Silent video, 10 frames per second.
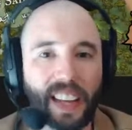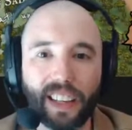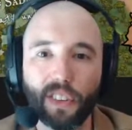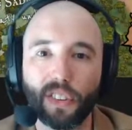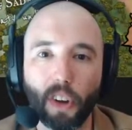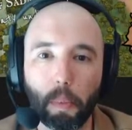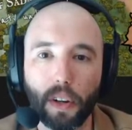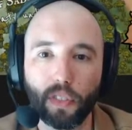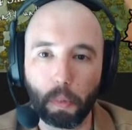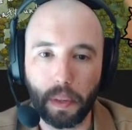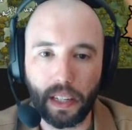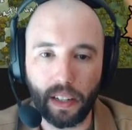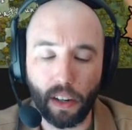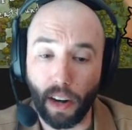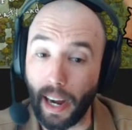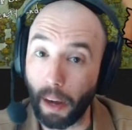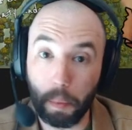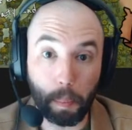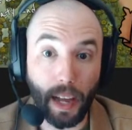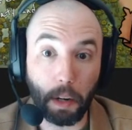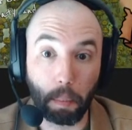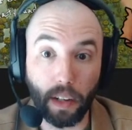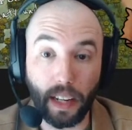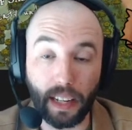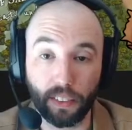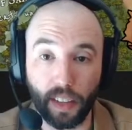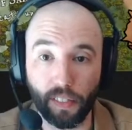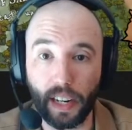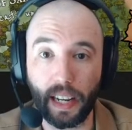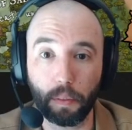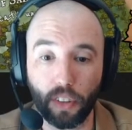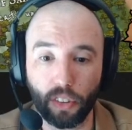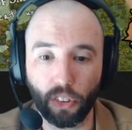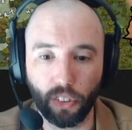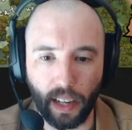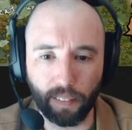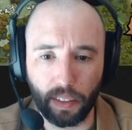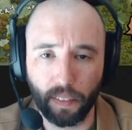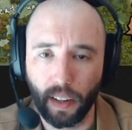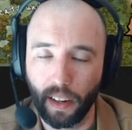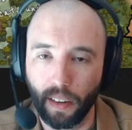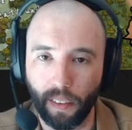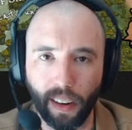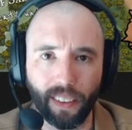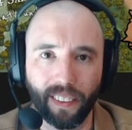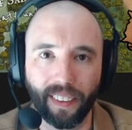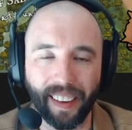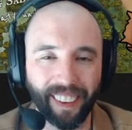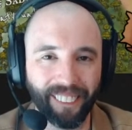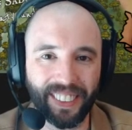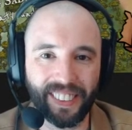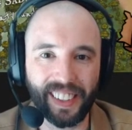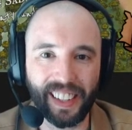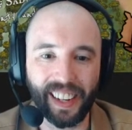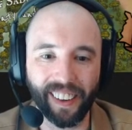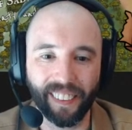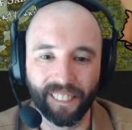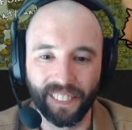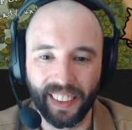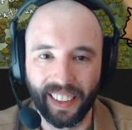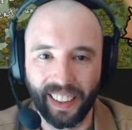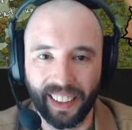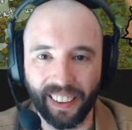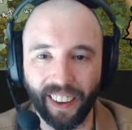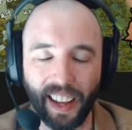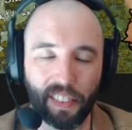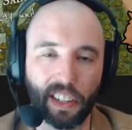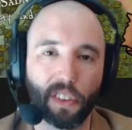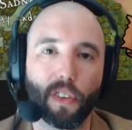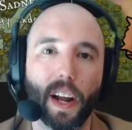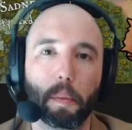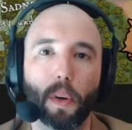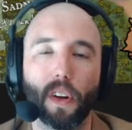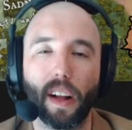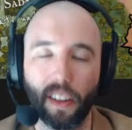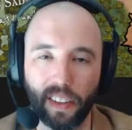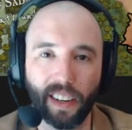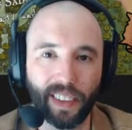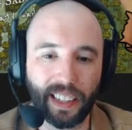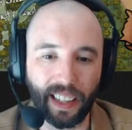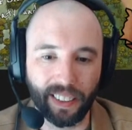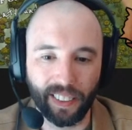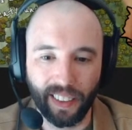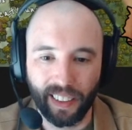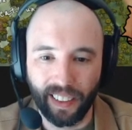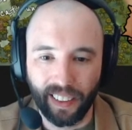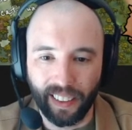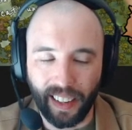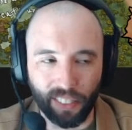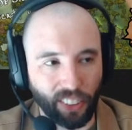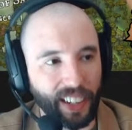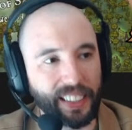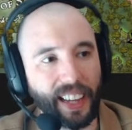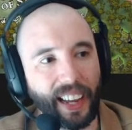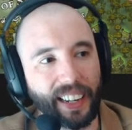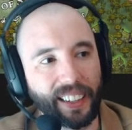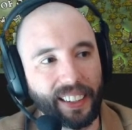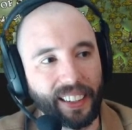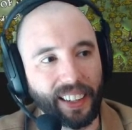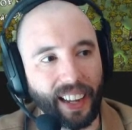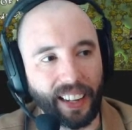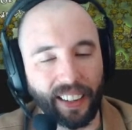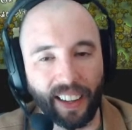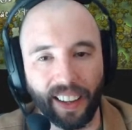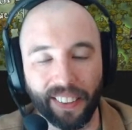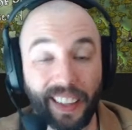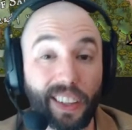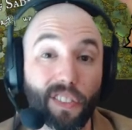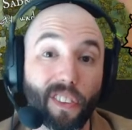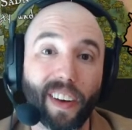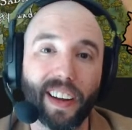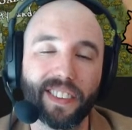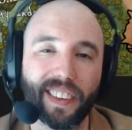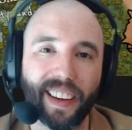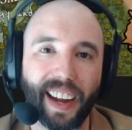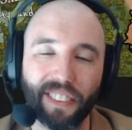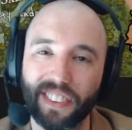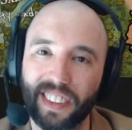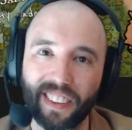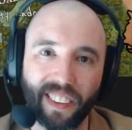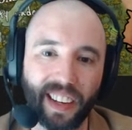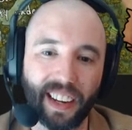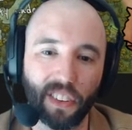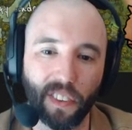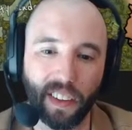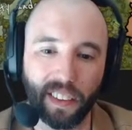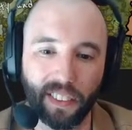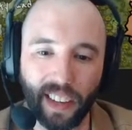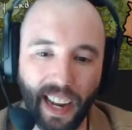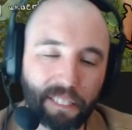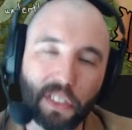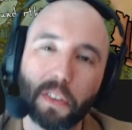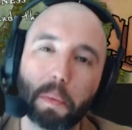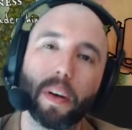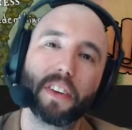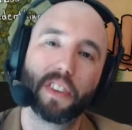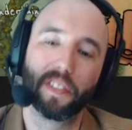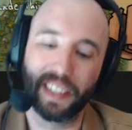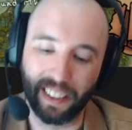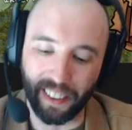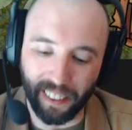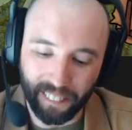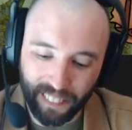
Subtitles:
you so much for being here. I'll be back Monday at 7 a.m. Central Time, and, well, I hope to see you here. Y'all have an incredible holiday weekend. Have a great day, and thank you for watching. I will see you on the next one. It's an absolute pleasure to meet y'all.